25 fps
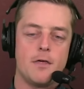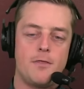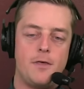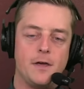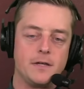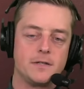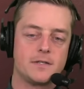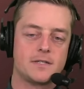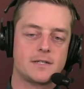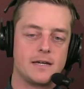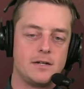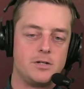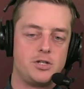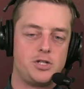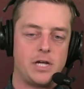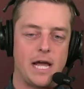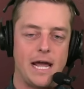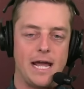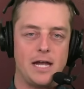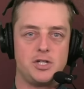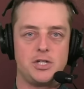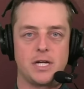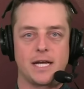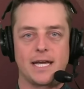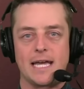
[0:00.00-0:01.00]
Things can
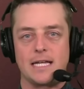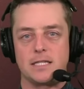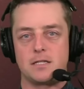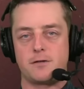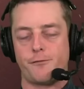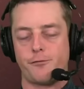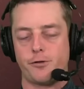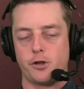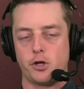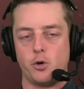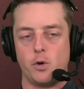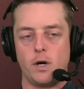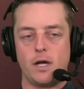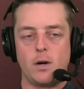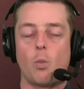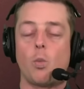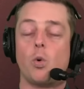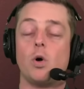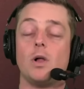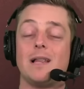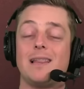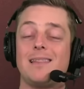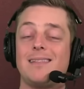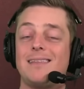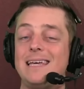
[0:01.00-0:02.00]
change. It gets fluid.
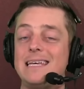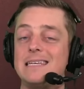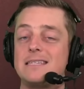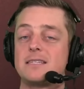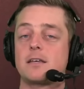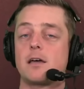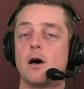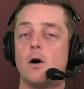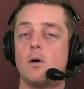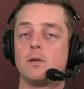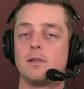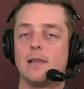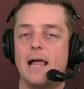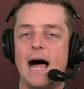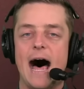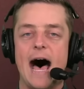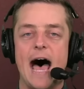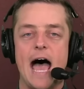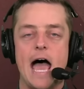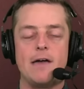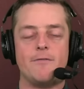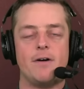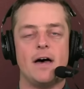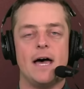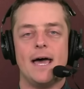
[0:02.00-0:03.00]
We'll at least go
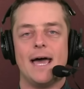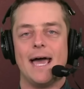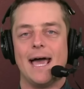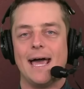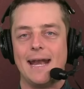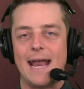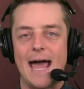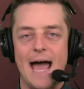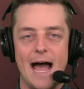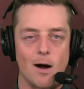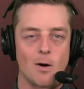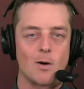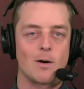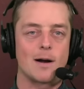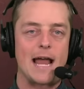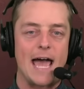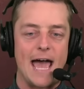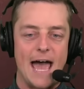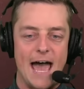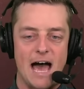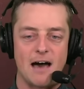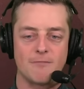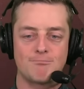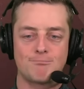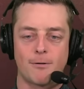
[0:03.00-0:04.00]
live an hour and a
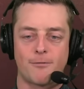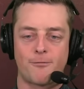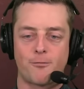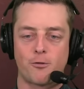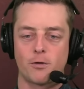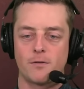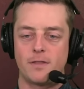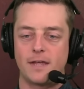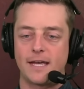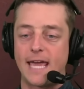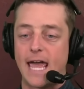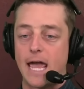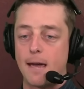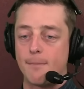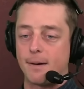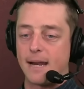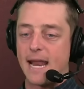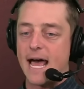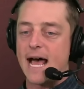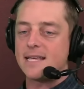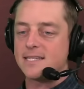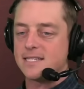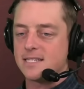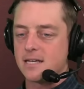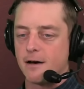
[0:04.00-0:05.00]
half before the game. But
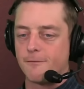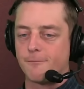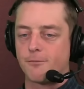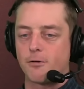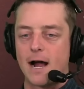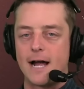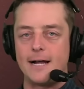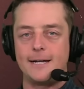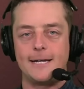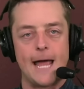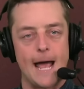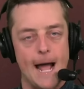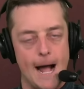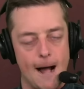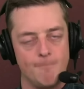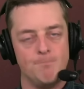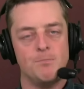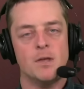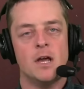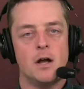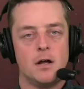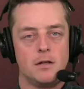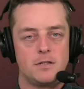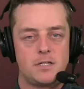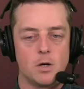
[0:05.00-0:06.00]
as of right now,
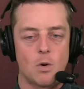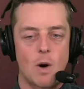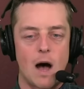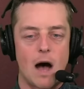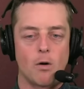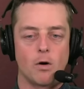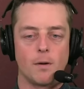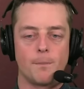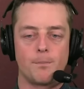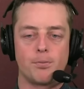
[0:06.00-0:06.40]
two-hour